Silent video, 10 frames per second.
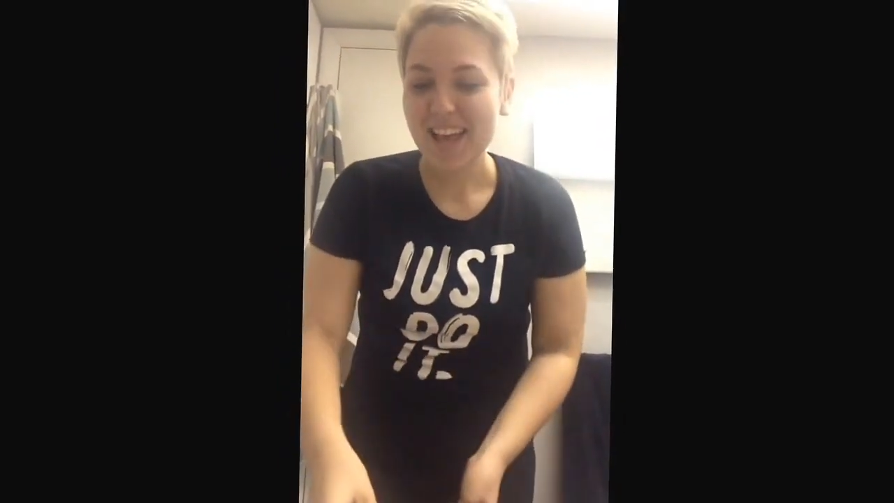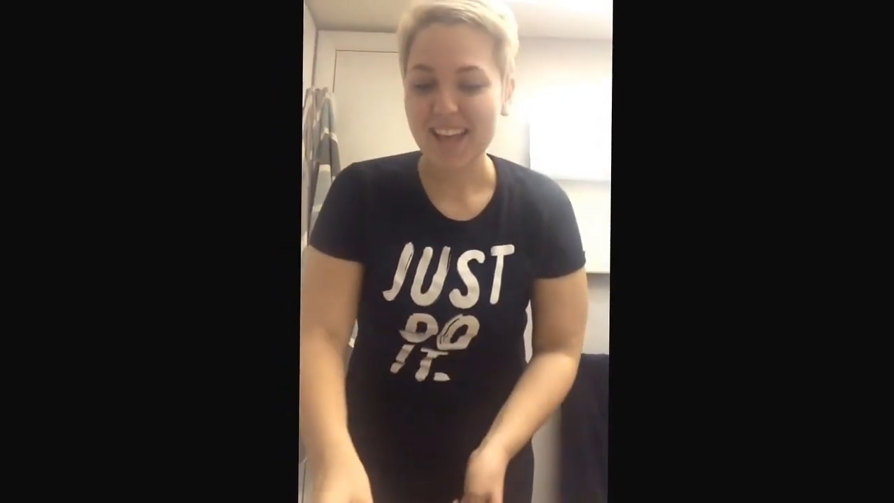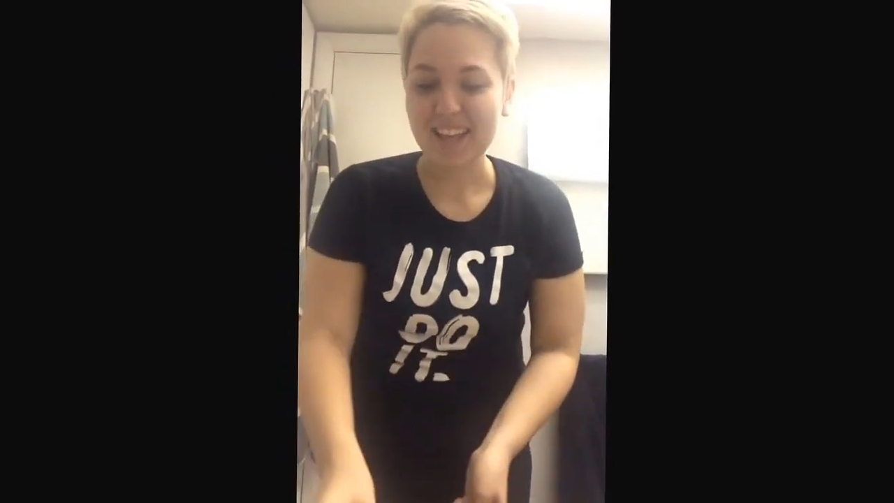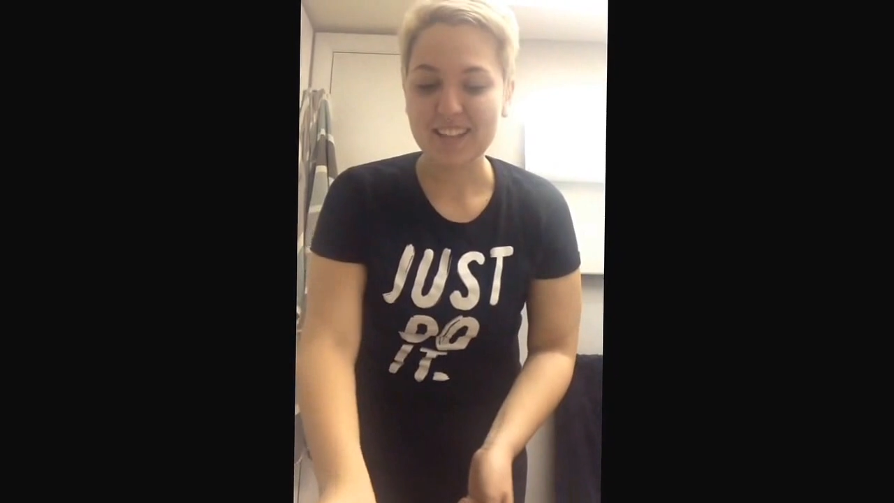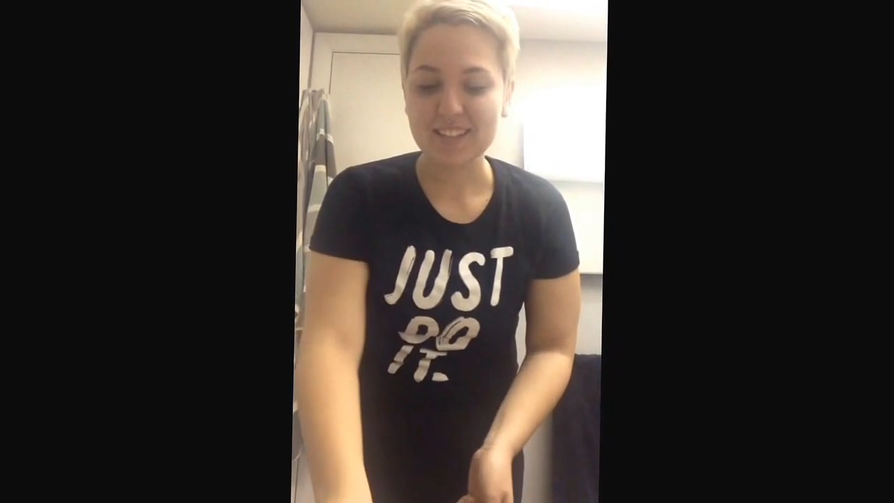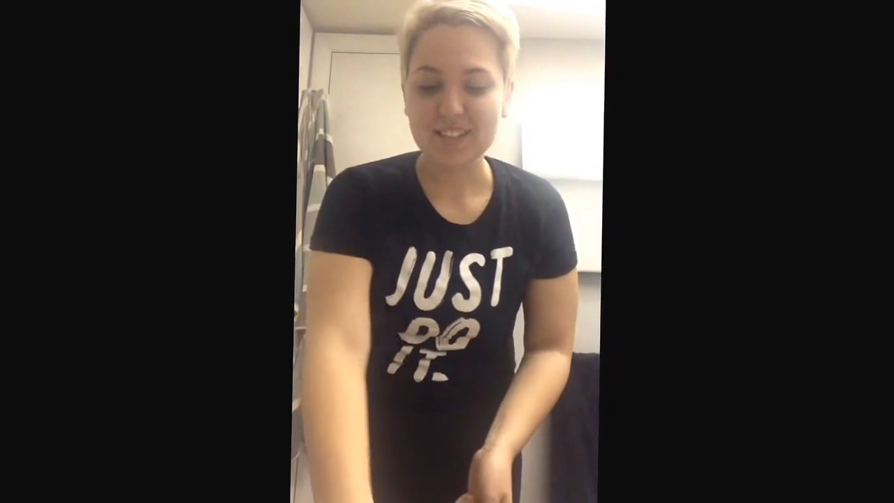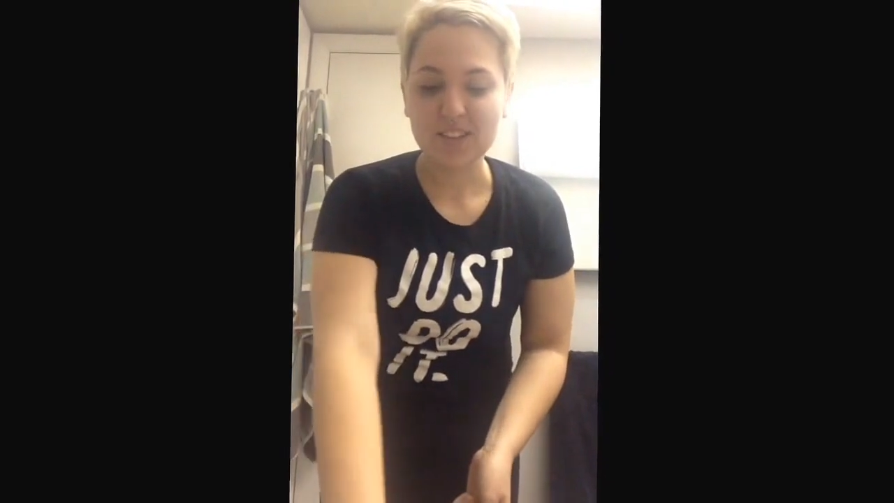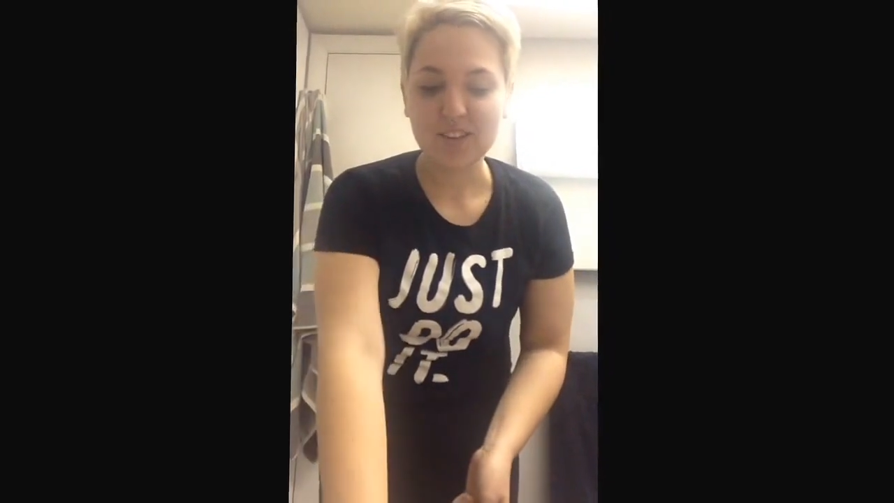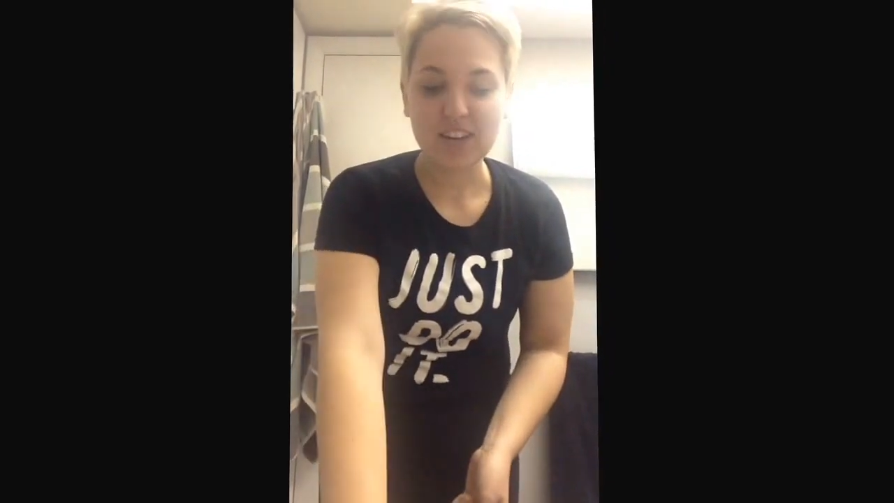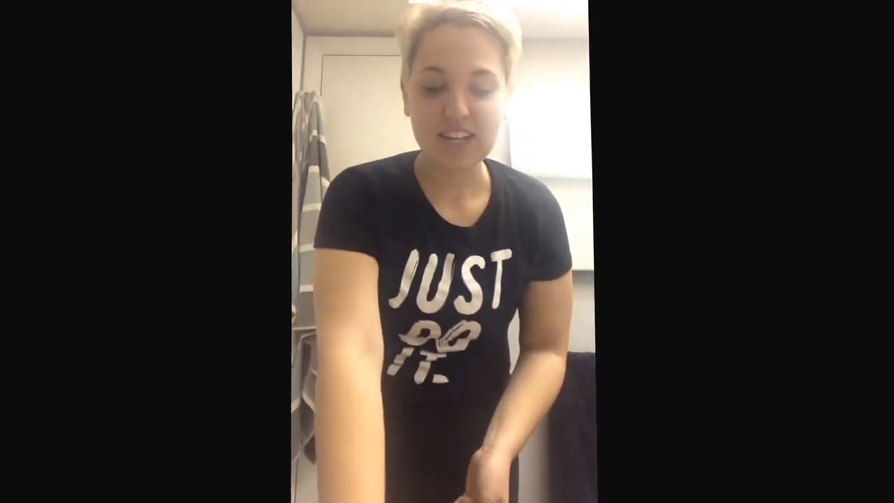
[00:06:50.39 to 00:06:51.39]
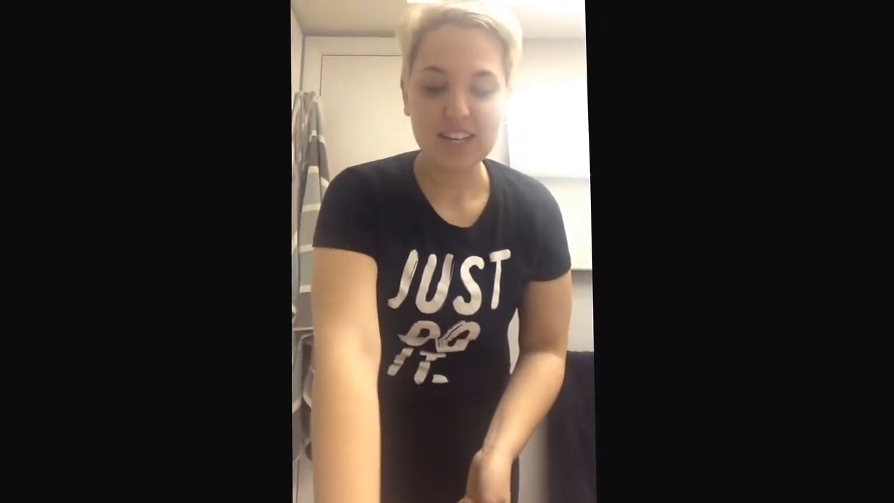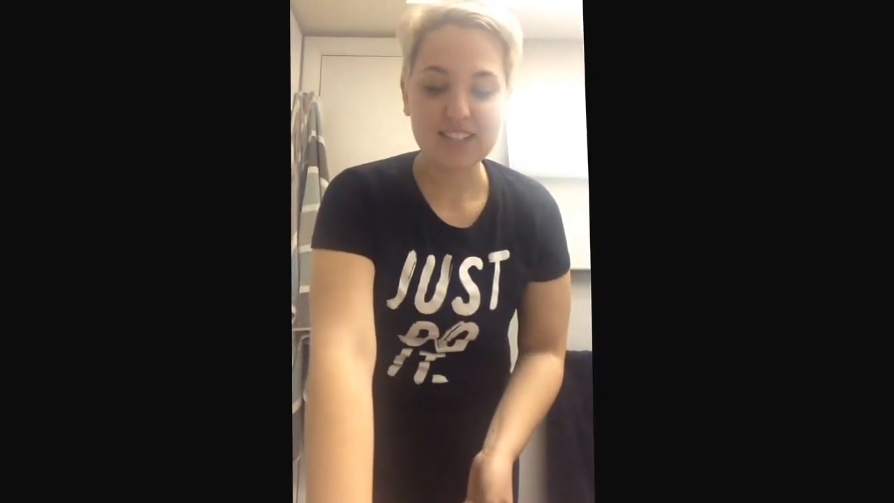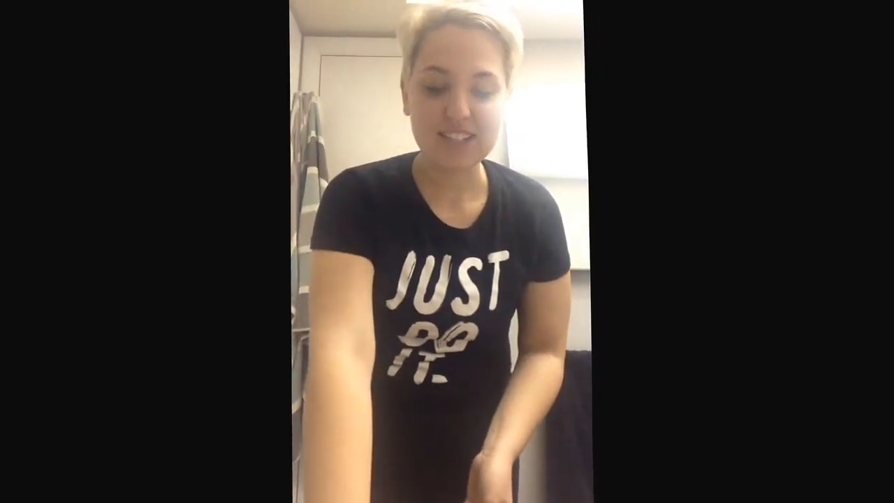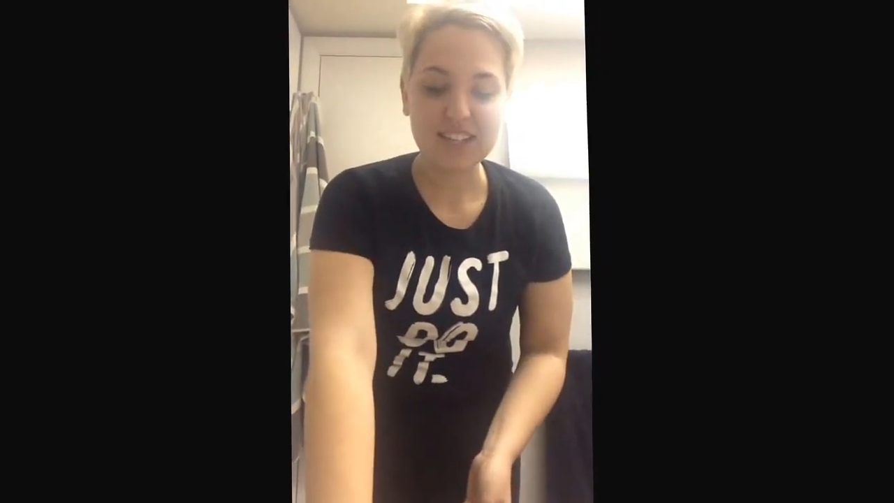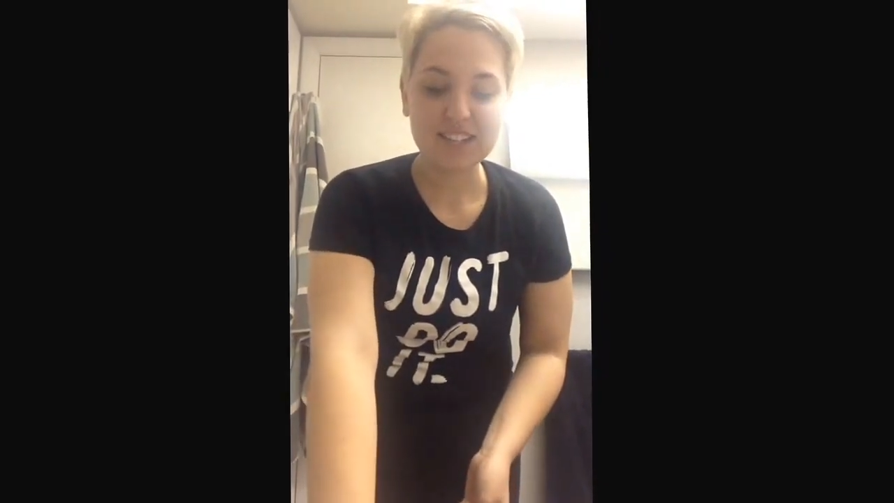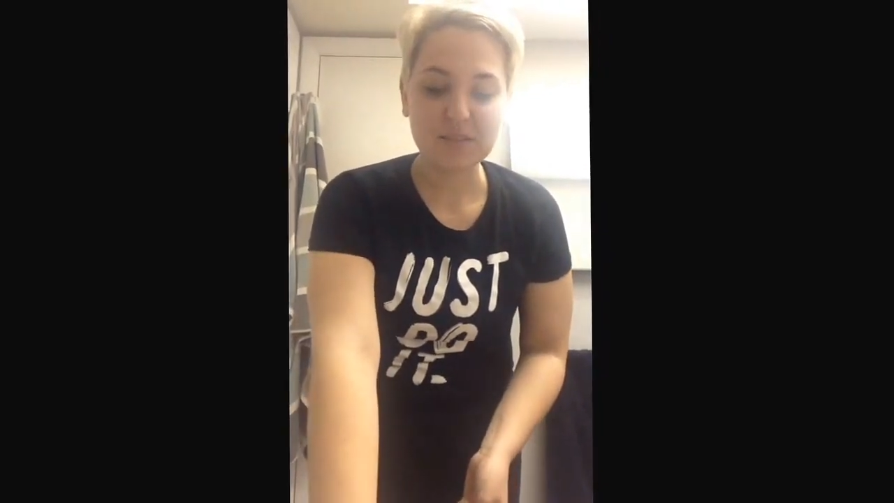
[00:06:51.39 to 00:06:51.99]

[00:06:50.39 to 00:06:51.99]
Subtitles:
And so it's nice